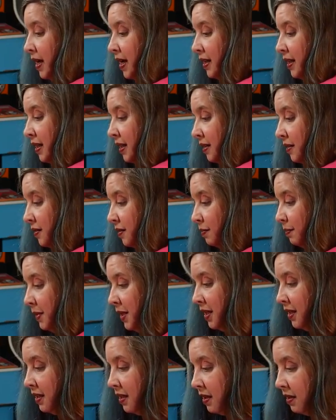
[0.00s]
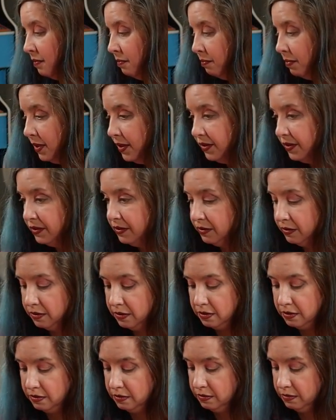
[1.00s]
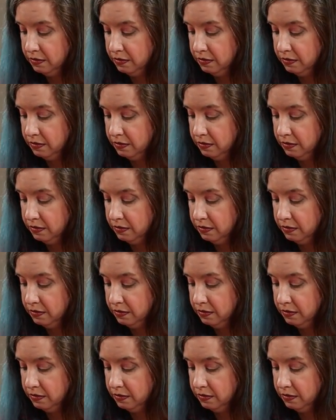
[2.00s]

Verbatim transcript: that gets compass. me a compass.